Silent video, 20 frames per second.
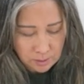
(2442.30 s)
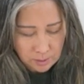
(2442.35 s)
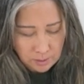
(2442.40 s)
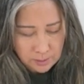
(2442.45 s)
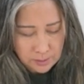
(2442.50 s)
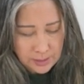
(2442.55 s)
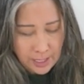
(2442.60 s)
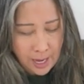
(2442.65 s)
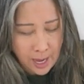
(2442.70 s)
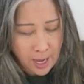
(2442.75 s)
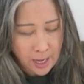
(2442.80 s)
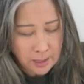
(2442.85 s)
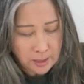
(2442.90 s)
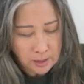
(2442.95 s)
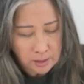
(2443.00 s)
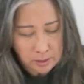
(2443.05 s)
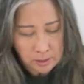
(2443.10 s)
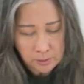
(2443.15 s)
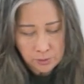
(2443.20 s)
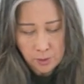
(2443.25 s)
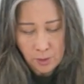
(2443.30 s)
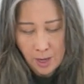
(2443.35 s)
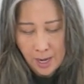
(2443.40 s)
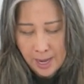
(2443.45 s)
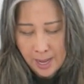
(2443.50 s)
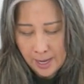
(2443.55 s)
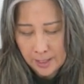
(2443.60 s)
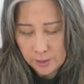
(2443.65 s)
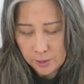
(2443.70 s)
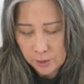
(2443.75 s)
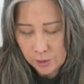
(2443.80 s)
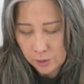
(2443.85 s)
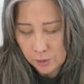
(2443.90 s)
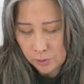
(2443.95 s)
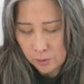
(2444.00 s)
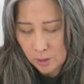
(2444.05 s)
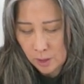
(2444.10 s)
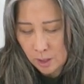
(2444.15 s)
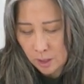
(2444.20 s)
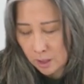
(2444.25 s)
sad. So I had
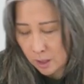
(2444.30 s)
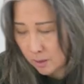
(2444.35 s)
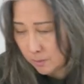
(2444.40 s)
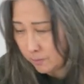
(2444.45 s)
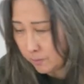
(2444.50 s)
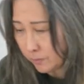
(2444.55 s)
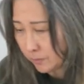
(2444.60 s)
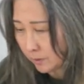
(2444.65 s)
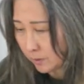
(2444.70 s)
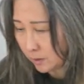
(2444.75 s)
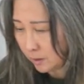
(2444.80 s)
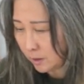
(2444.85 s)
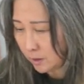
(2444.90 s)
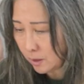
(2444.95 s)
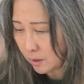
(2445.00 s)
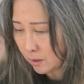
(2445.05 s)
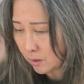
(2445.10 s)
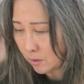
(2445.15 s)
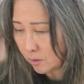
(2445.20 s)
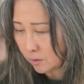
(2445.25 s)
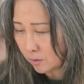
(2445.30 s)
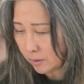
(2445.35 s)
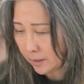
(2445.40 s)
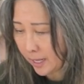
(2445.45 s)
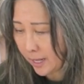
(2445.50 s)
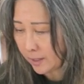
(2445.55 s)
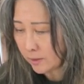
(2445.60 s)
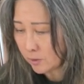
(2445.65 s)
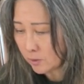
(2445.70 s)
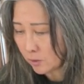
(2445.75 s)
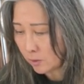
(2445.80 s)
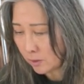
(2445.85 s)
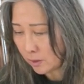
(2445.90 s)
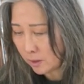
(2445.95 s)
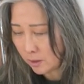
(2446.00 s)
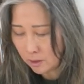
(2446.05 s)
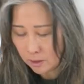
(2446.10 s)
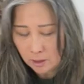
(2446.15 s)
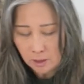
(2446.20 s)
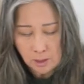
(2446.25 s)
to, cancel
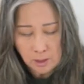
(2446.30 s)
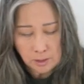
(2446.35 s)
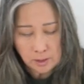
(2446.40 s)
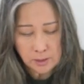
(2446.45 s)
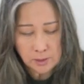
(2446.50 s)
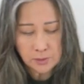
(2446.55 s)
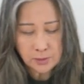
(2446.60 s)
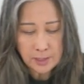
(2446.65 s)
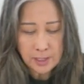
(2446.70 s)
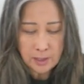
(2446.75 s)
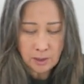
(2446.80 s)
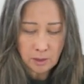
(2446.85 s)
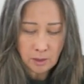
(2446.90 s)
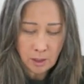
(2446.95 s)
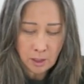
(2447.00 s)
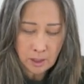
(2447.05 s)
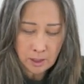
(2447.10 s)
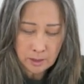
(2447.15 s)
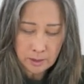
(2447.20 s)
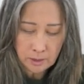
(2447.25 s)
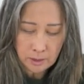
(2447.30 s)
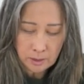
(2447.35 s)
the sale on